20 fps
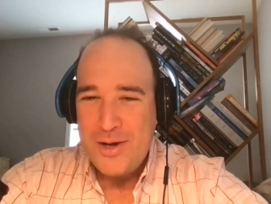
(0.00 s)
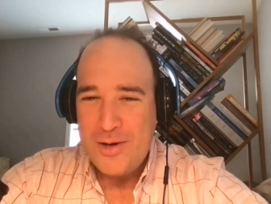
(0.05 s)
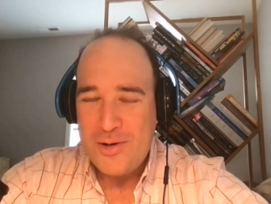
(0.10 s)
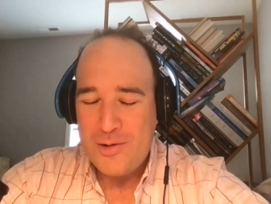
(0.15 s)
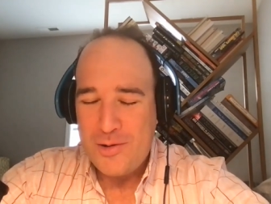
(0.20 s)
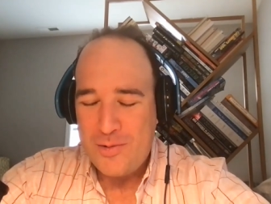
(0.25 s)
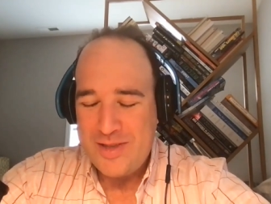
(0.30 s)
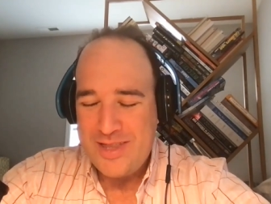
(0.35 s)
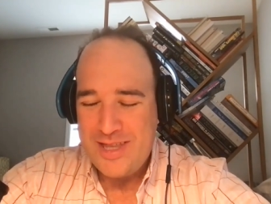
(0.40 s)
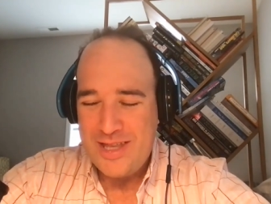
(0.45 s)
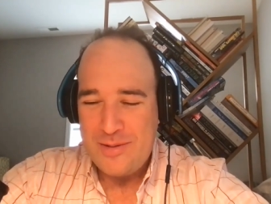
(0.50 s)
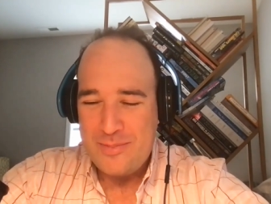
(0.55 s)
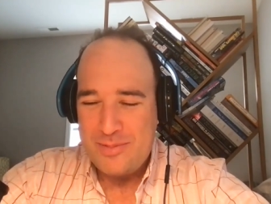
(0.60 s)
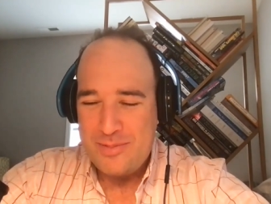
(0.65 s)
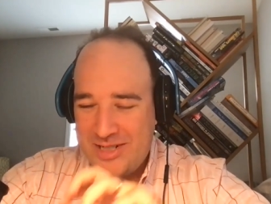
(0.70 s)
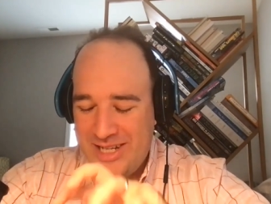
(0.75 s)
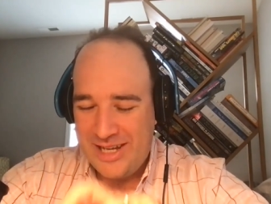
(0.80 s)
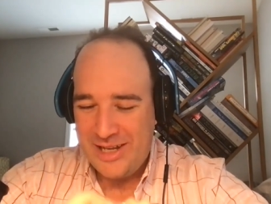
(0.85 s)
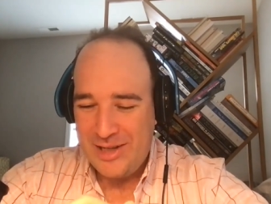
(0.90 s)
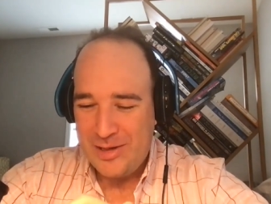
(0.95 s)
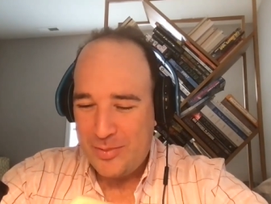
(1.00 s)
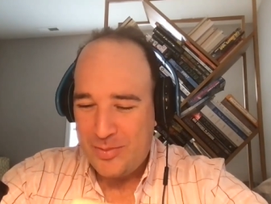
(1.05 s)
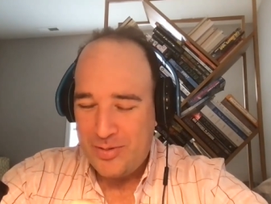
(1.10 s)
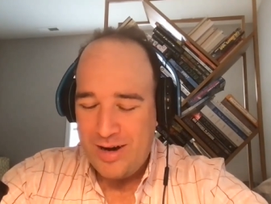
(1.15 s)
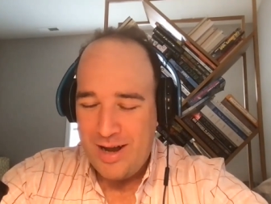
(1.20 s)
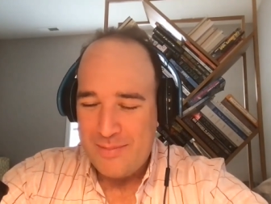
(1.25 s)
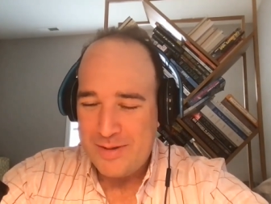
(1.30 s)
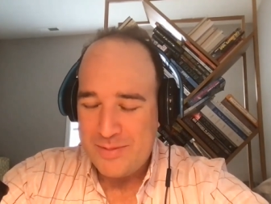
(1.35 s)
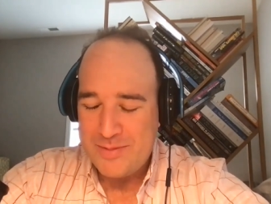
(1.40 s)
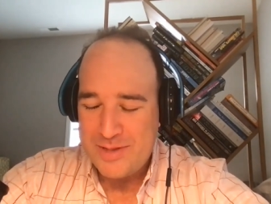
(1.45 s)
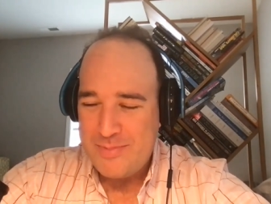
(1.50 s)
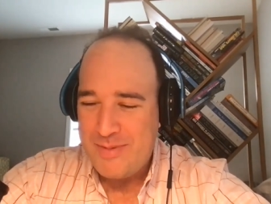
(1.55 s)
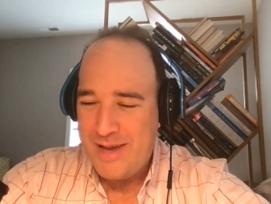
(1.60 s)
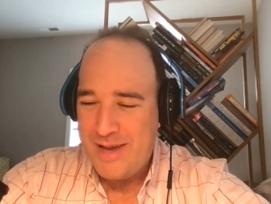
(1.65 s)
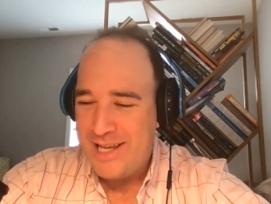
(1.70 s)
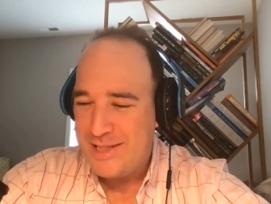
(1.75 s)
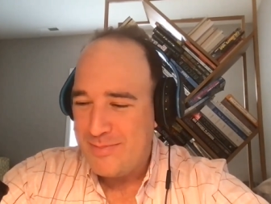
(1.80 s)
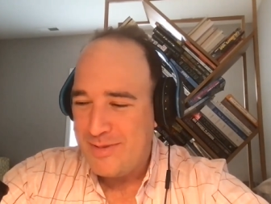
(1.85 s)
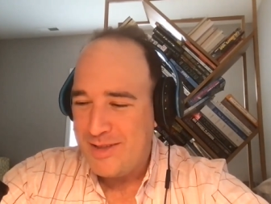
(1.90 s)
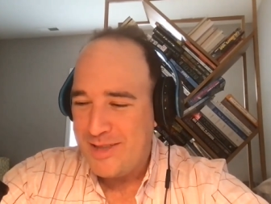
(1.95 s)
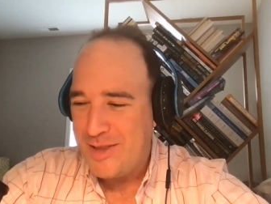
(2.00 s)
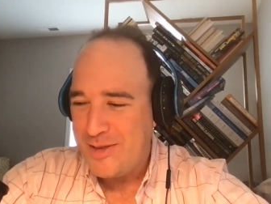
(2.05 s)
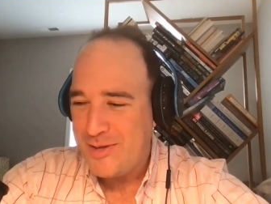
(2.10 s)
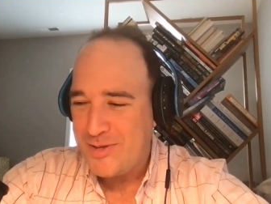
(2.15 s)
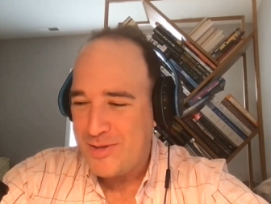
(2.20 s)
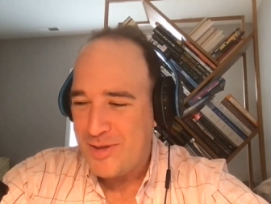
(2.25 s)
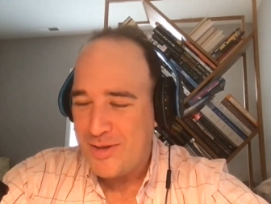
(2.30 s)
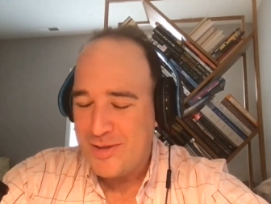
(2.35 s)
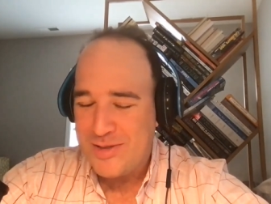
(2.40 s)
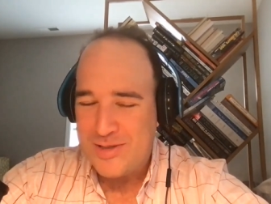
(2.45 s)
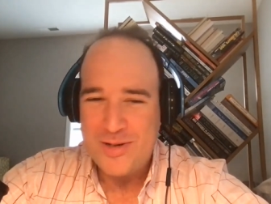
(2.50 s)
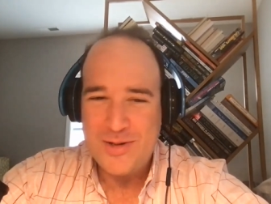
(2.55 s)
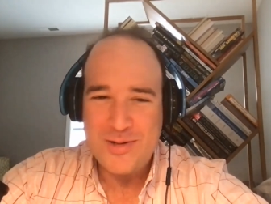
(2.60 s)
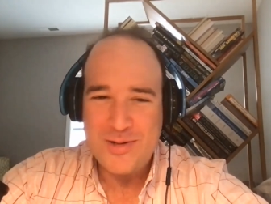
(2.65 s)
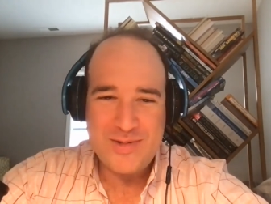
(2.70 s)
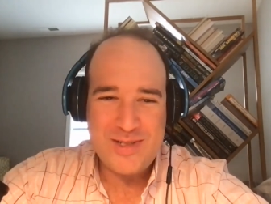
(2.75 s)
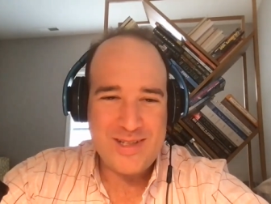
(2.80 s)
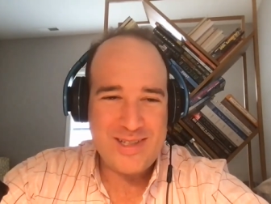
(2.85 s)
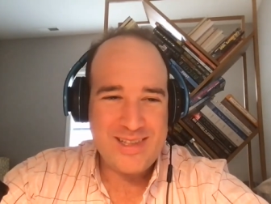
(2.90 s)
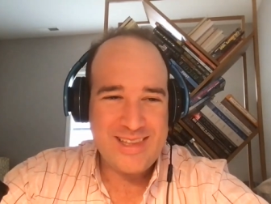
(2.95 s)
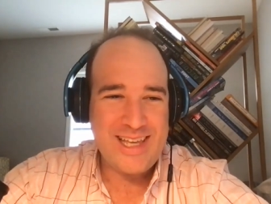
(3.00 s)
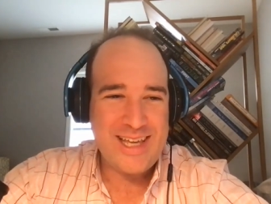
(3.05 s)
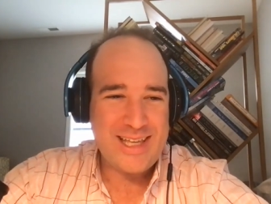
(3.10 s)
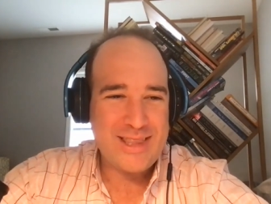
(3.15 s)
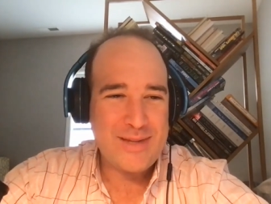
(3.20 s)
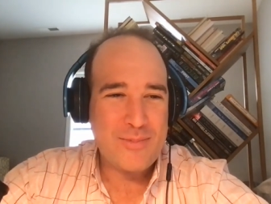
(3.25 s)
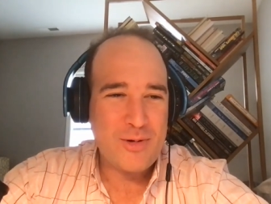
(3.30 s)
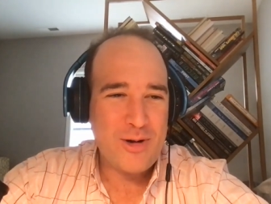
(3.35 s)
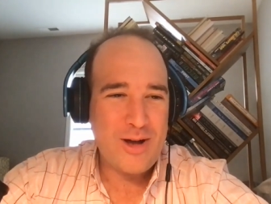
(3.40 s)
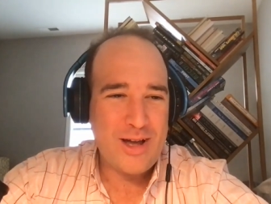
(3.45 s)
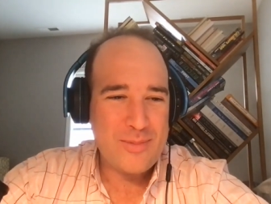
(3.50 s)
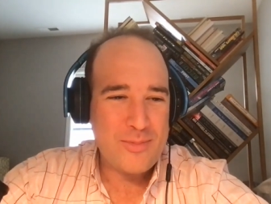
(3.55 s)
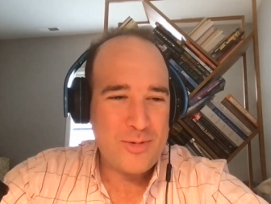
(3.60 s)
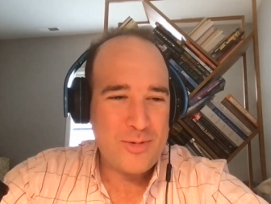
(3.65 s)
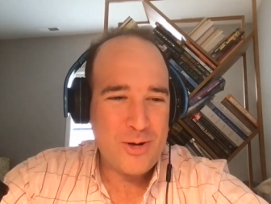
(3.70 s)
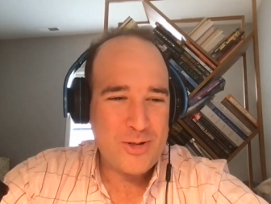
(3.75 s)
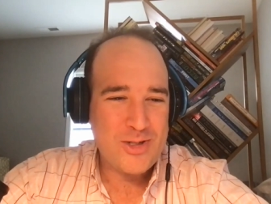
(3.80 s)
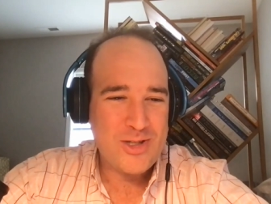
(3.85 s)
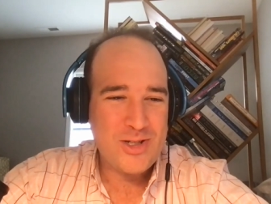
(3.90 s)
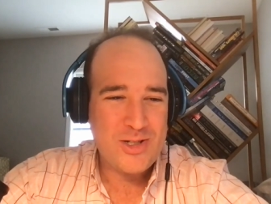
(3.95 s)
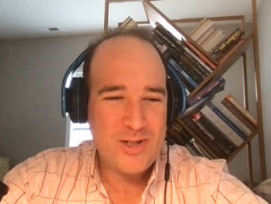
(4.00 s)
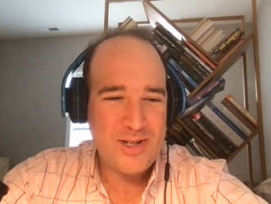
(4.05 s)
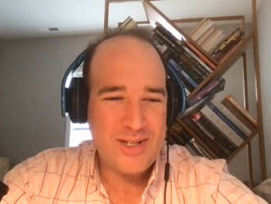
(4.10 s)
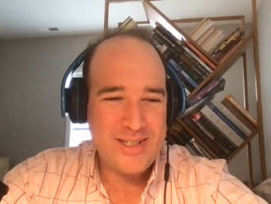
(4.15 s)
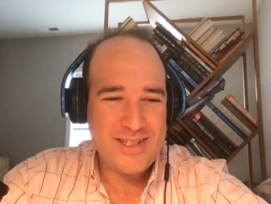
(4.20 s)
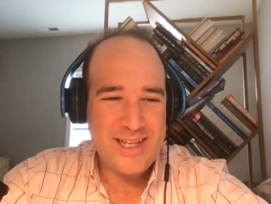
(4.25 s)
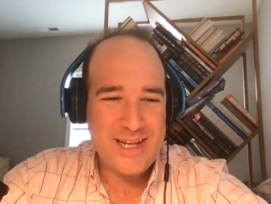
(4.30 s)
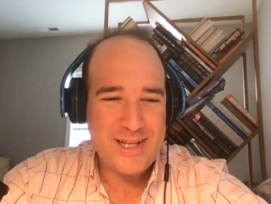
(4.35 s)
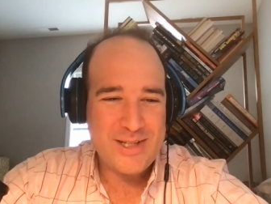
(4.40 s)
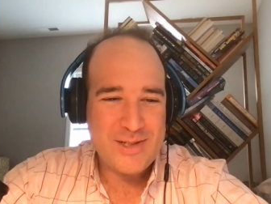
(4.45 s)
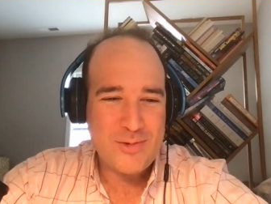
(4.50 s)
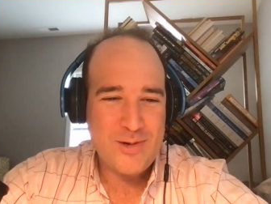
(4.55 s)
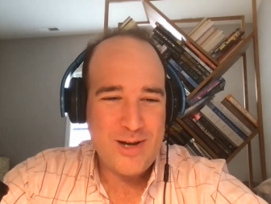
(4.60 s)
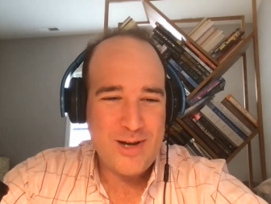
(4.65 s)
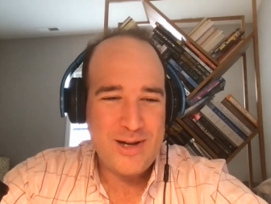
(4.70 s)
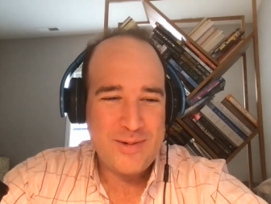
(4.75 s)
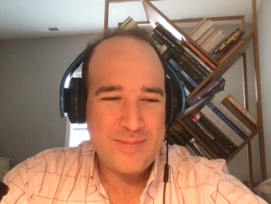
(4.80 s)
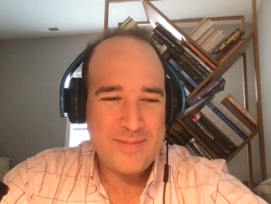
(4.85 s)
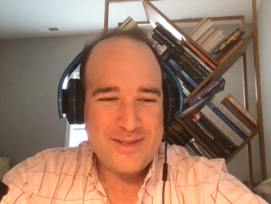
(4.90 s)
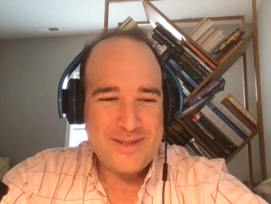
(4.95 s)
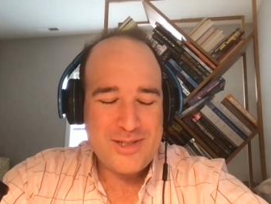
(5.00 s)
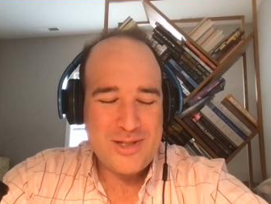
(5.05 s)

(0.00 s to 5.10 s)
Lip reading: or within a particular problem space, but then there's also the broad approach that you can take as well.